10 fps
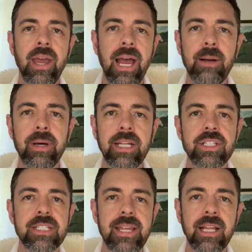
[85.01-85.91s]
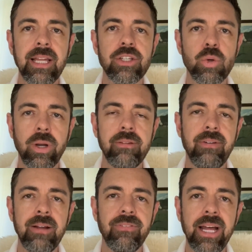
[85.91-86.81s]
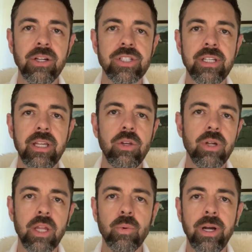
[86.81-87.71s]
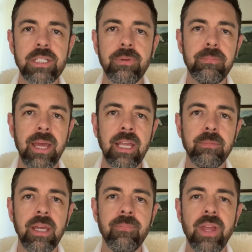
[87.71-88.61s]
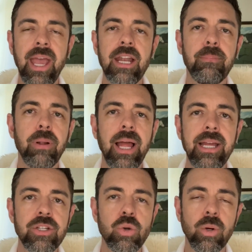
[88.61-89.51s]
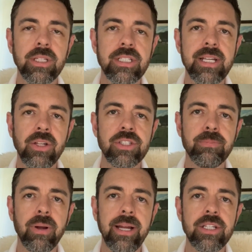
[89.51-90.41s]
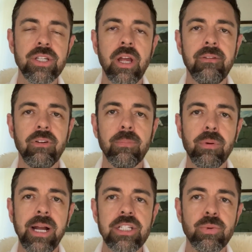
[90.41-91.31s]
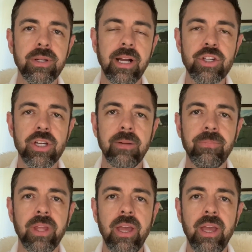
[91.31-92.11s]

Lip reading: How about I just take that 25,000 that you'd otherwise be paying me and apply it toward the sales price for a price reduction?